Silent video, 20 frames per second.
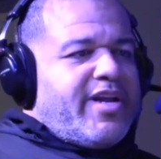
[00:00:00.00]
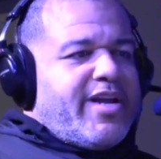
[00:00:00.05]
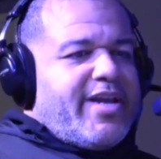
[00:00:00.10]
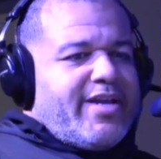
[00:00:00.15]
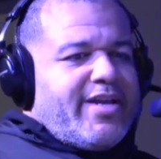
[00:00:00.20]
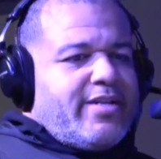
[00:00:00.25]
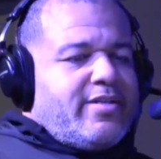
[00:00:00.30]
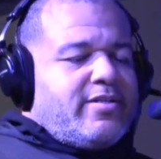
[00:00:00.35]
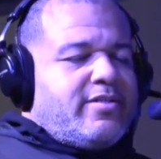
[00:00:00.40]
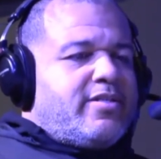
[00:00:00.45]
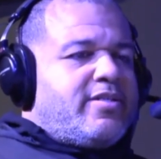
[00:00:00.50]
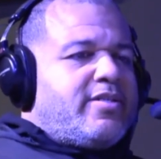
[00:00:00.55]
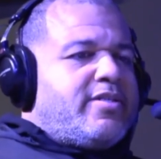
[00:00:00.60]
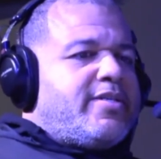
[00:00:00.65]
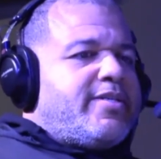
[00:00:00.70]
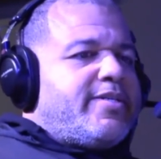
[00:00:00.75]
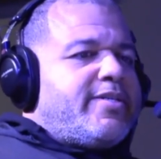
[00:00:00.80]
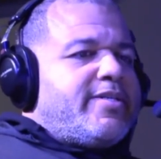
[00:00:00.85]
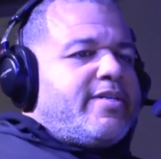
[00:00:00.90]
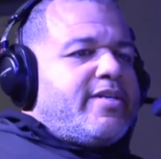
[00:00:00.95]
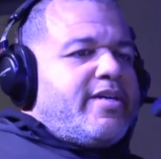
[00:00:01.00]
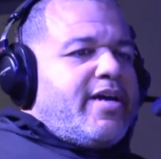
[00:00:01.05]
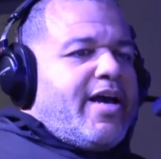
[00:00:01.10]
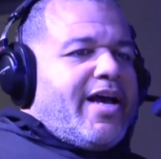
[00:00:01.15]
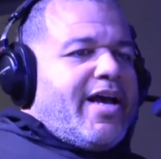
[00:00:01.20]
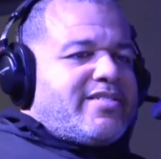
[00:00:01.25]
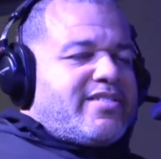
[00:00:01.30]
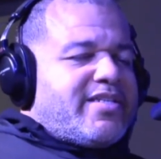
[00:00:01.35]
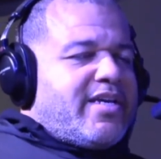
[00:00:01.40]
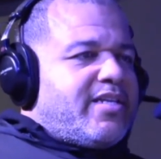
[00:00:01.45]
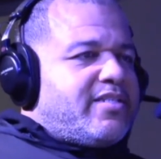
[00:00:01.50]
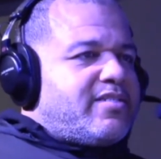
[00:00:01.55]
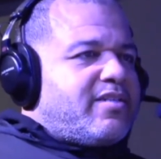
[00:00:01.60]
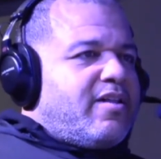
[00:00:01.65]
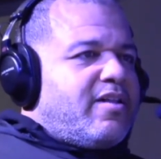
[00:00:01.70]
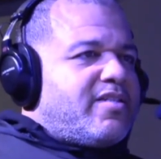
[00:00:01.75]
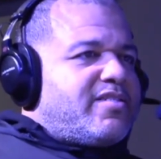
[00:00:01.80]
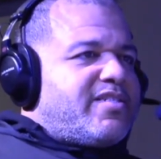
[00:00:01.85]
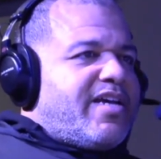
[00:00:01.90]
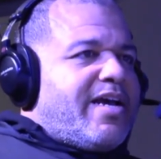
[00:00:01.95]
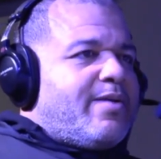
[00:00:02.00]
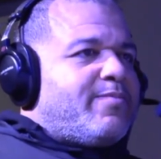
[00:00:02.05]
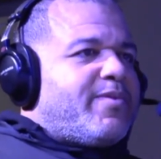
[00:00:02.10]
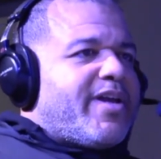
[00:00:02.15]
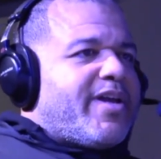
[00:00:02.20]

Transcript: And I say this all the time.